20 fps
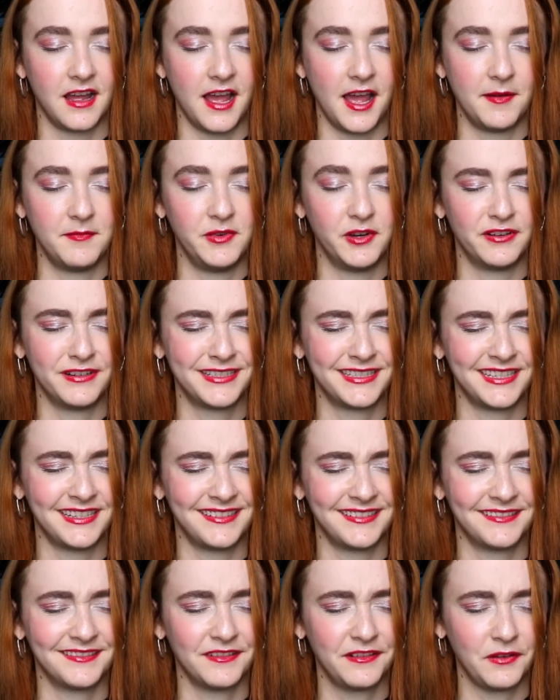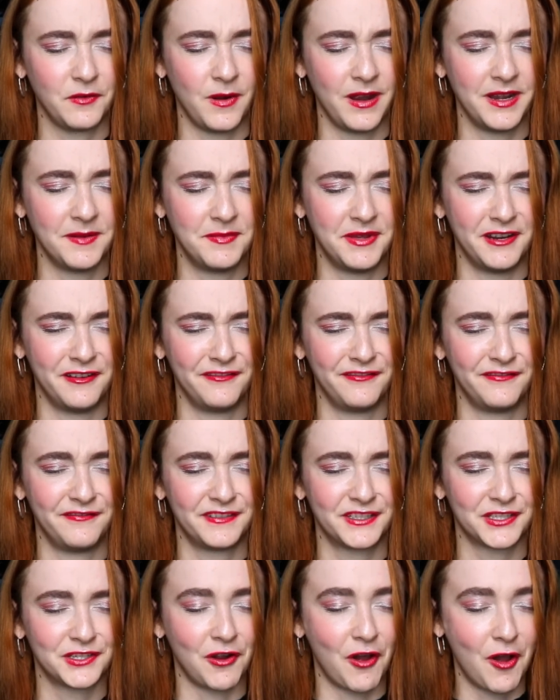I'm noticing quite a bit of
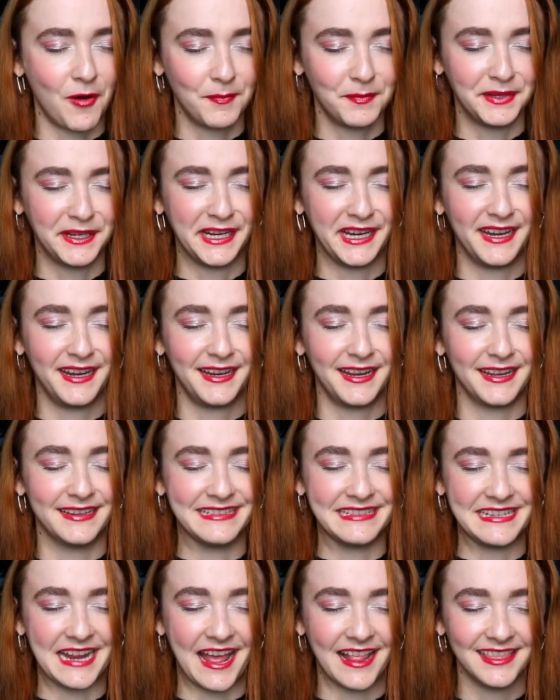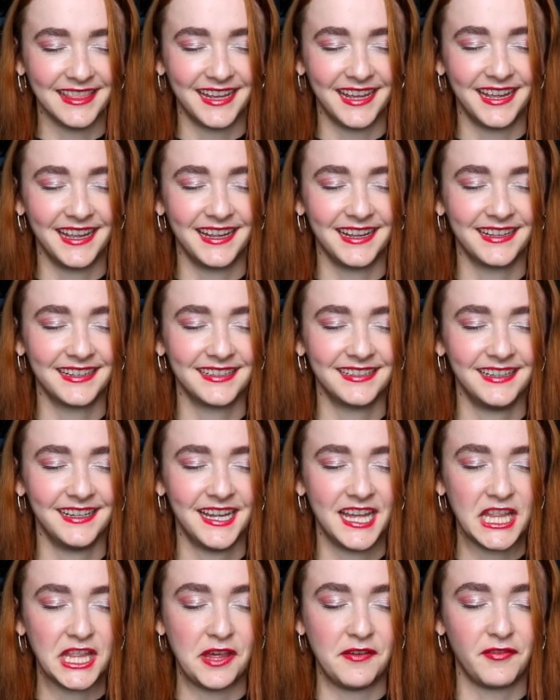stomping and yelling.
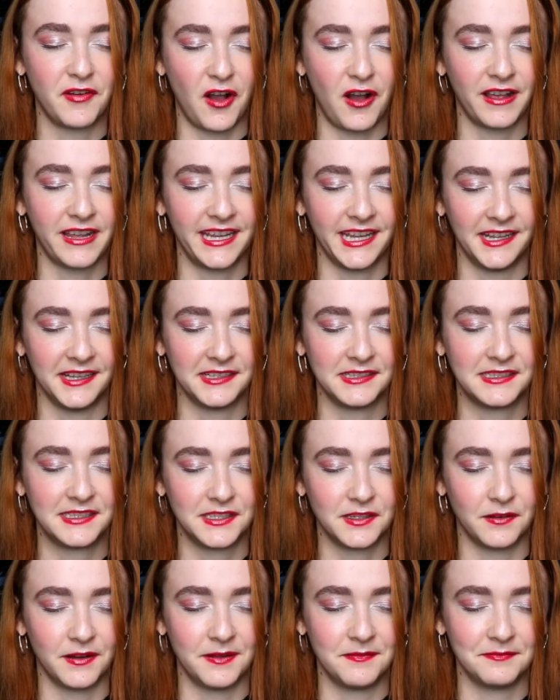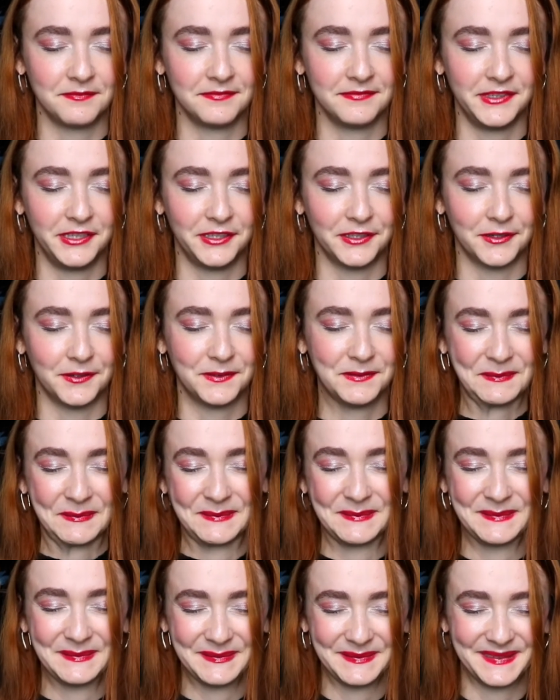They've got kids, so I'm,
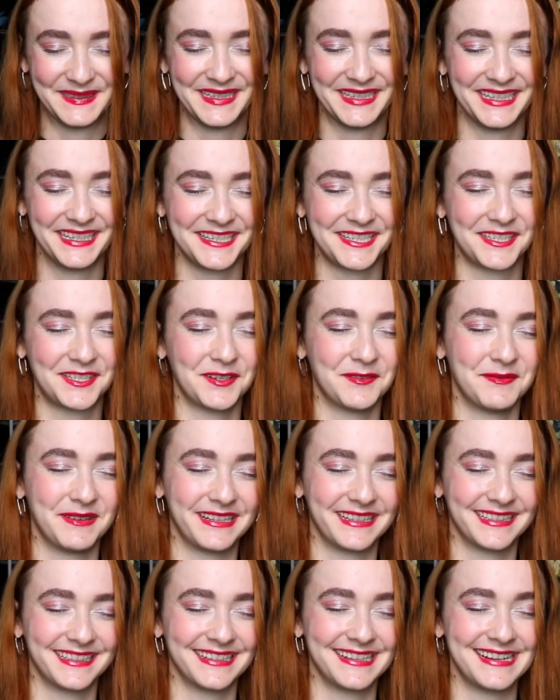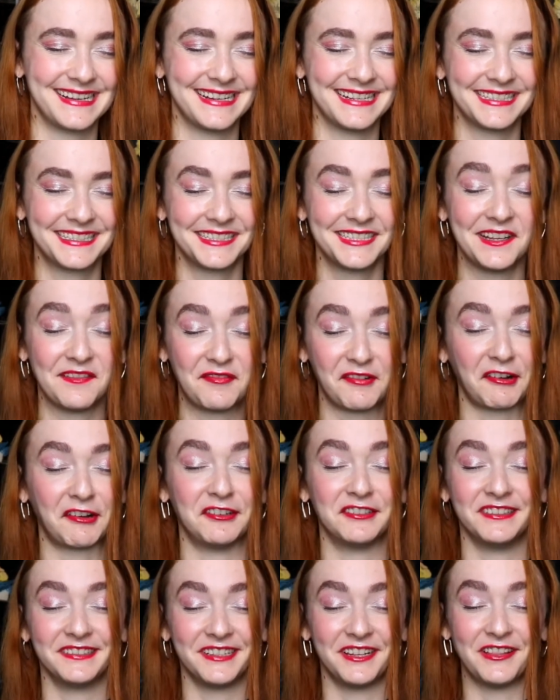assuming that it's
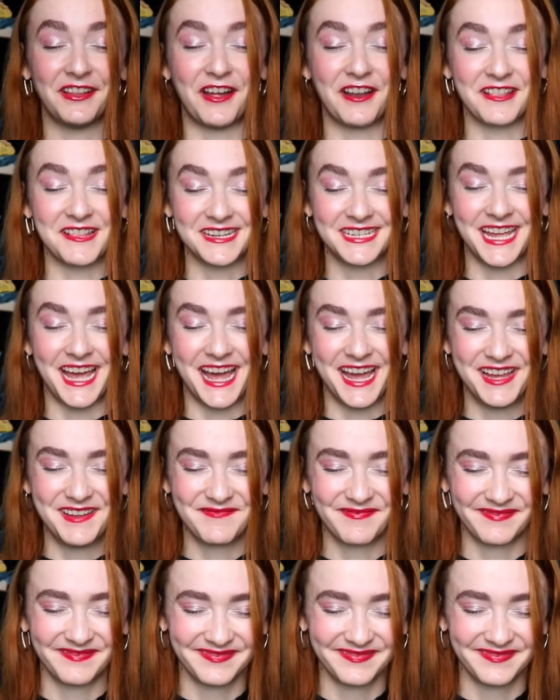difficult a lot of the time.